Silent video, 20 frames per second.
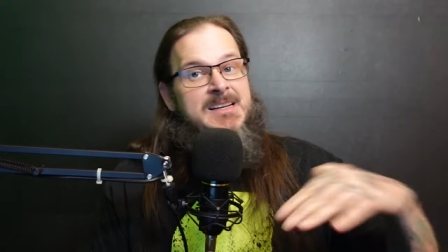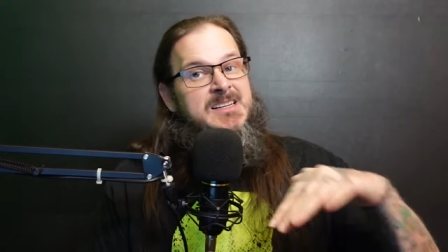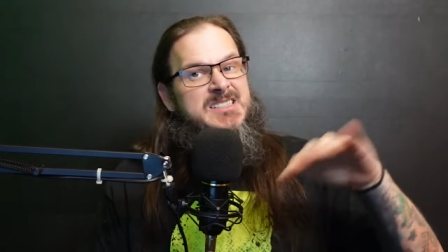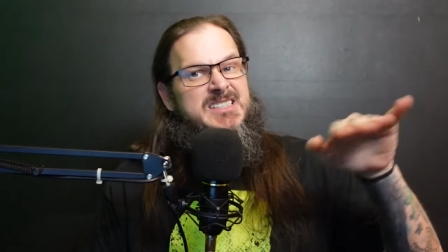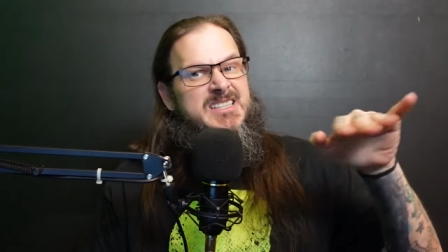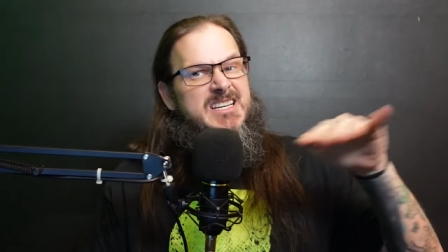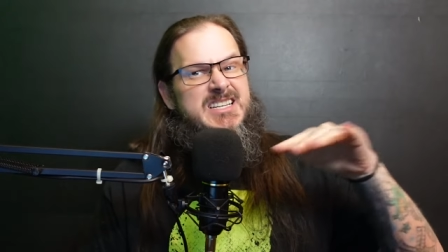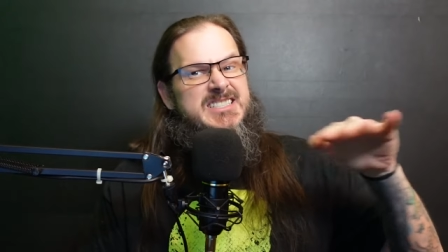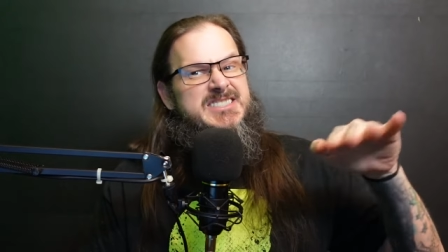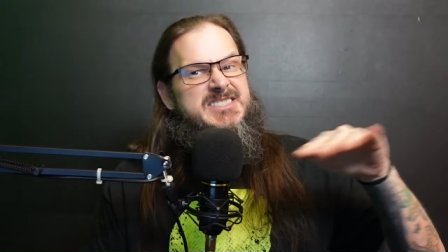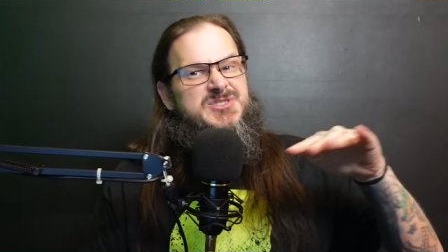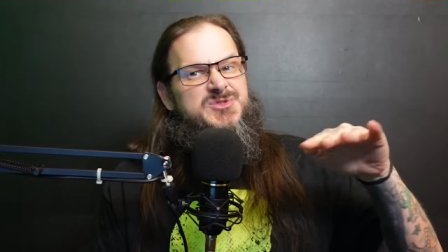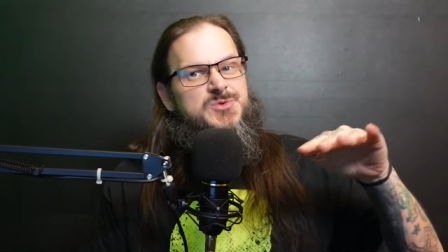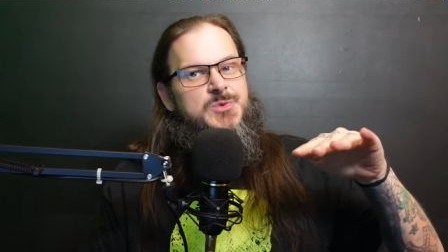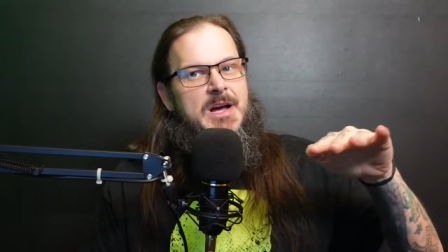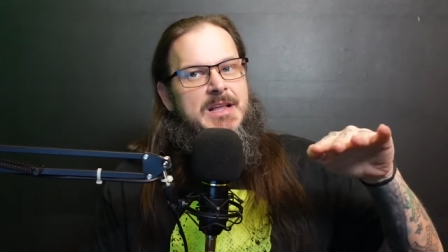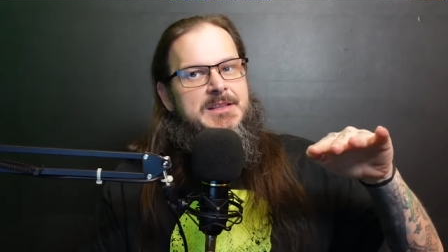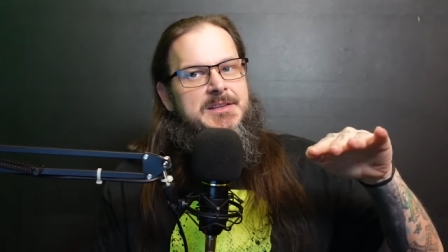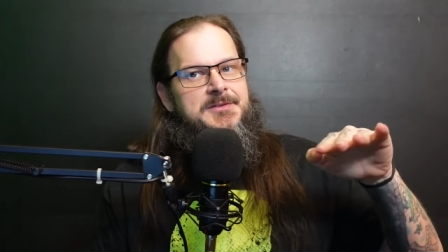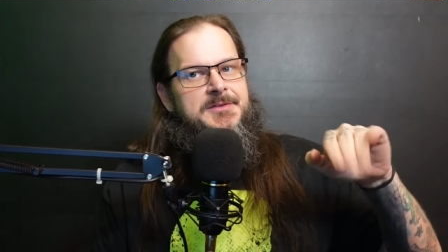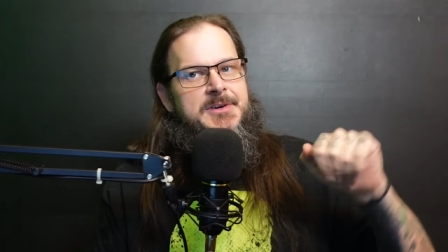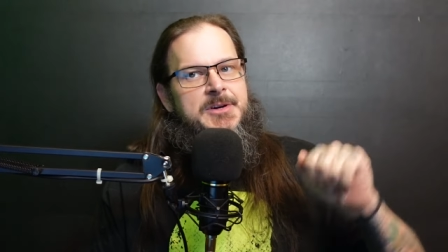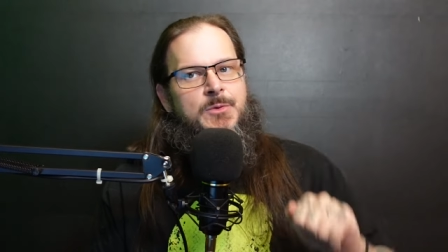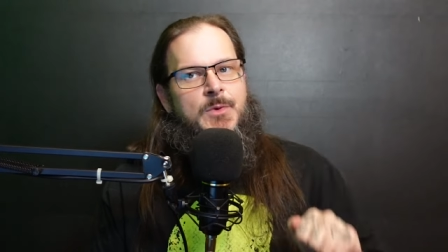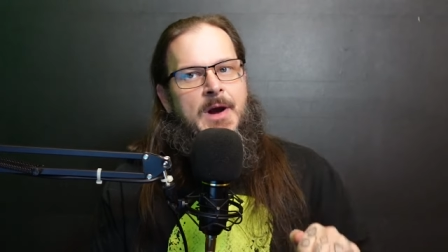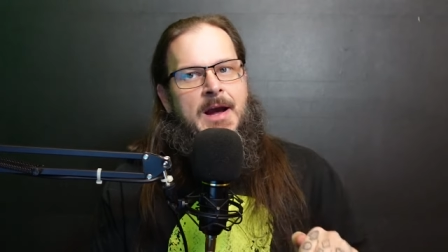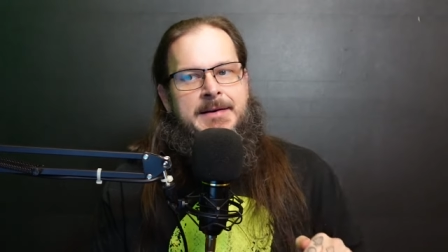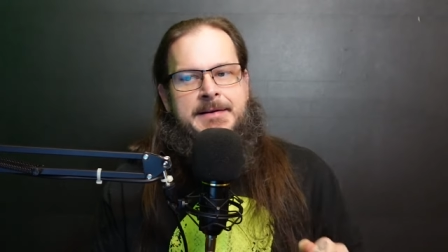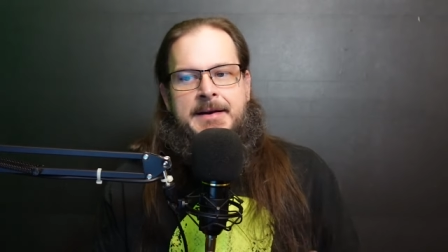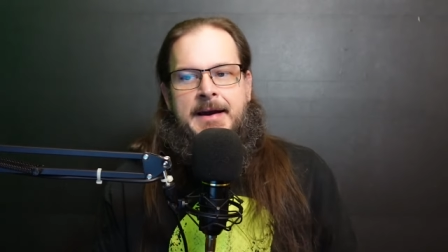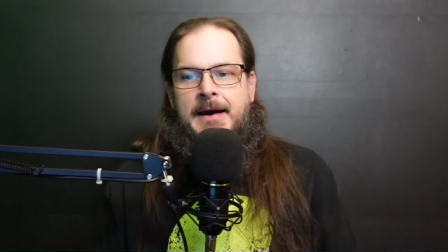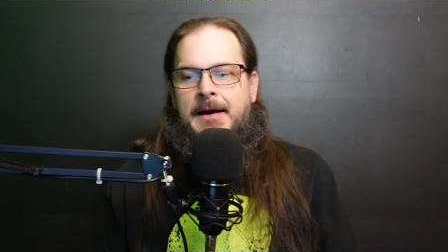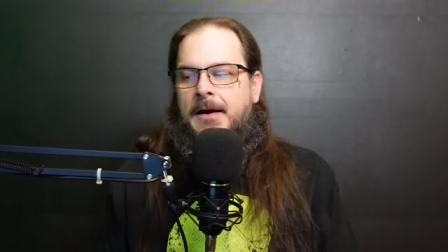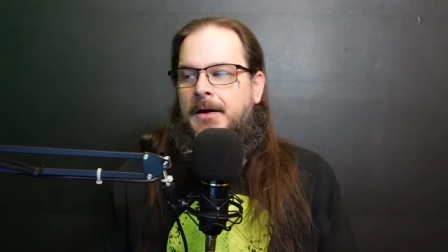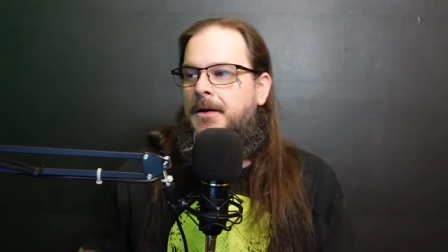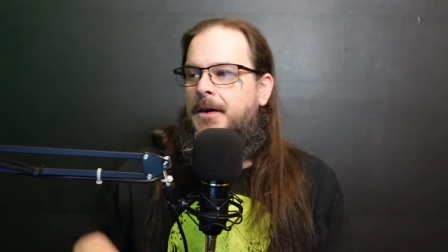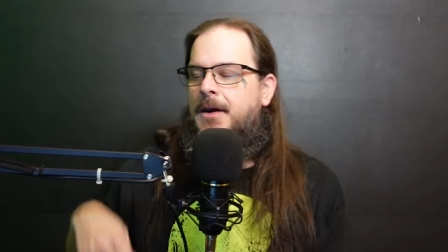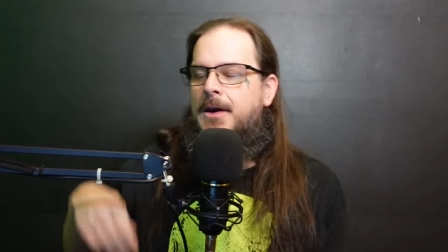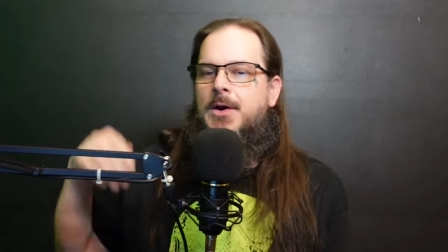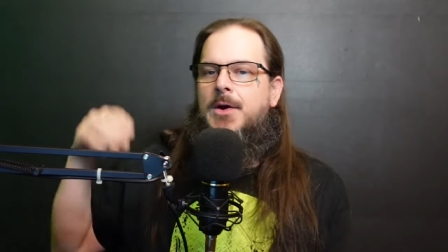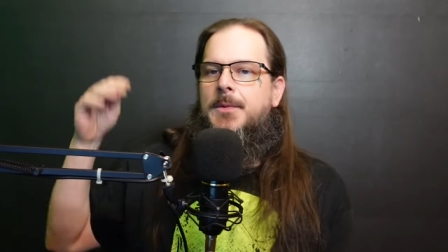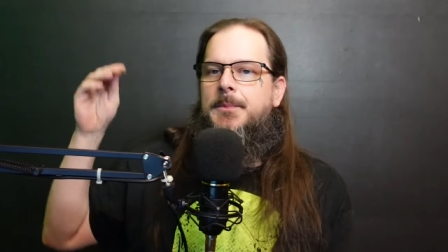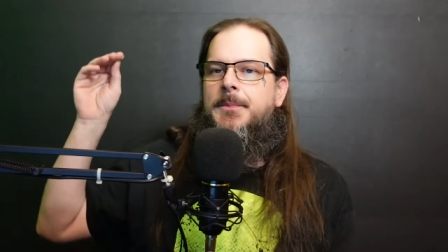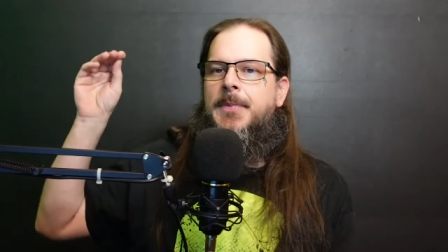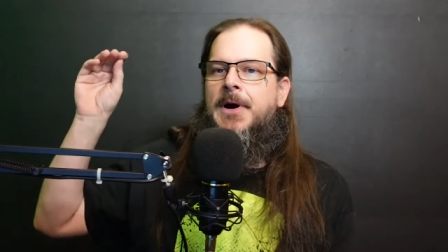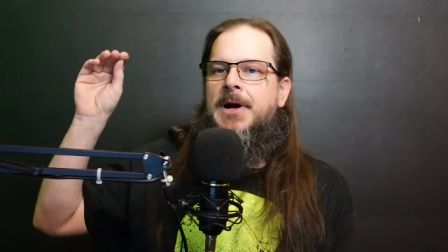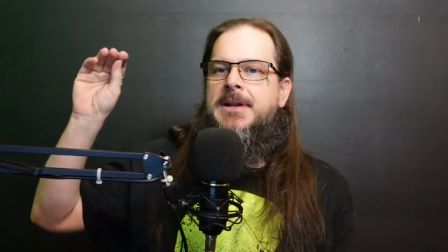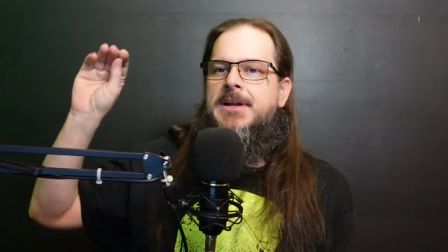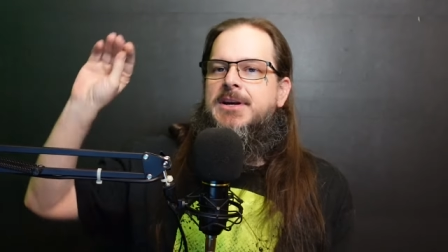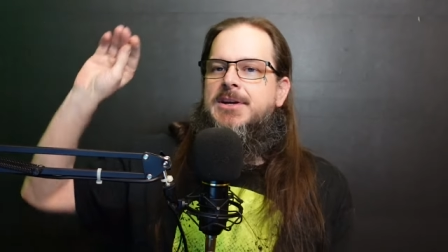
isn't relevant right now, but